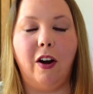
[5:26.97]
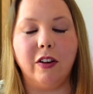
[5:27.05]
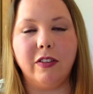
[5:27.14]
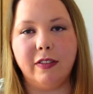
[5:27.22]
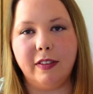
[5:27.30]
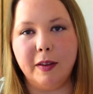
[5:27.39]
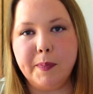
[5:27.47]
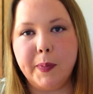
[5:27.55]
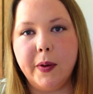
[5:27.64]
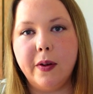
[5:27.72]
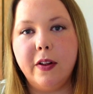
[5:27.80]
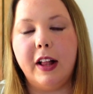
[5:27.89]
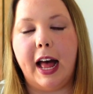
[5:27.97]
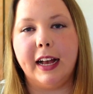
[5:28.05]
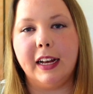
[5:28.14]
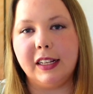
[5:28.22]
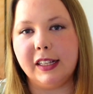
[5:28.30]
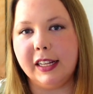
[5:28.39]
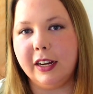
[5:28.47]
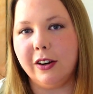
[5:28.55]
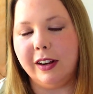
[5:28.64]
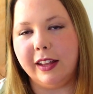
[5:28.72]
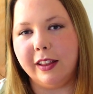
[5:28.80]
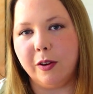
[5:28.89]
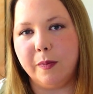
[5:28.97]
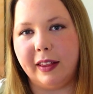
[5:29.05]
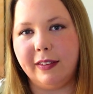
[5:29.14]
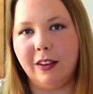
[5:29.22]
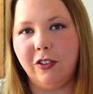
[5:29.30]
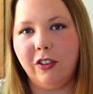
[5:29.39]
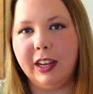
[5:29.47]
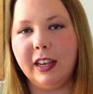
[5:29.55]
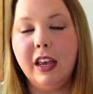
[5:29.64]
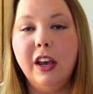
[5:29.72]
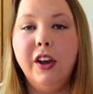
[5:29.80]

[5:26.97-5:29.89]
are simple and clear in their messaging,